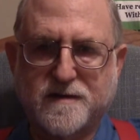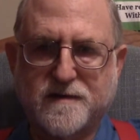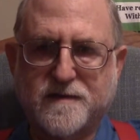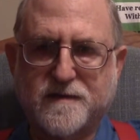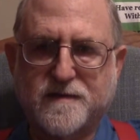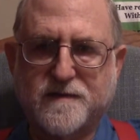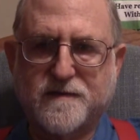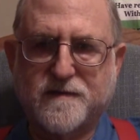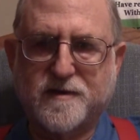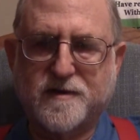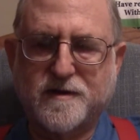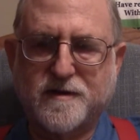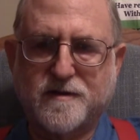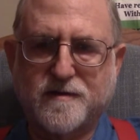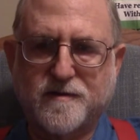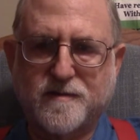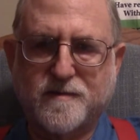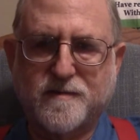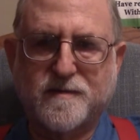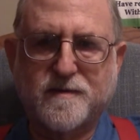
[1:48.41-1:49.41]
the
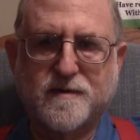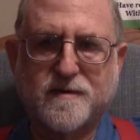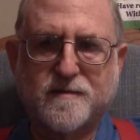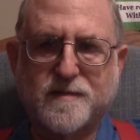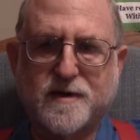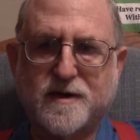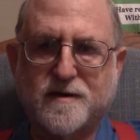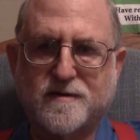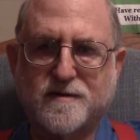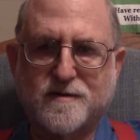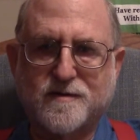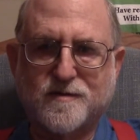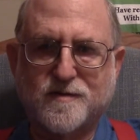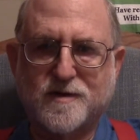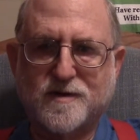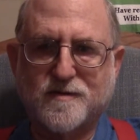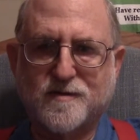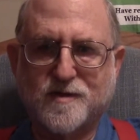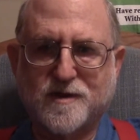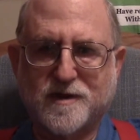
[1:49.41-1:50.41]
video about
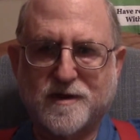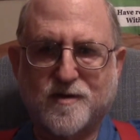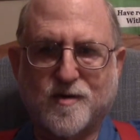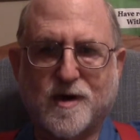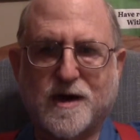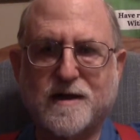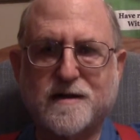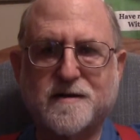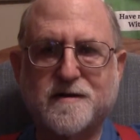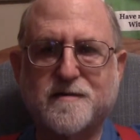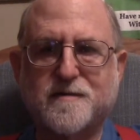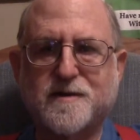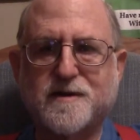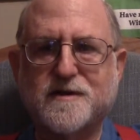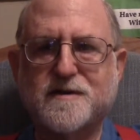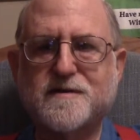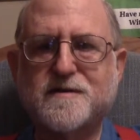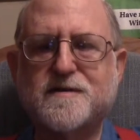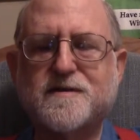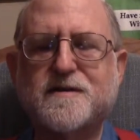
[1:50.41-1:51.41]
what equality
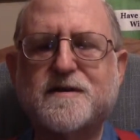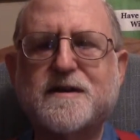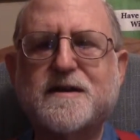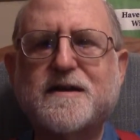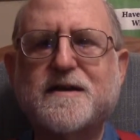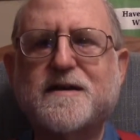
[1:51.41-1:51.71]
means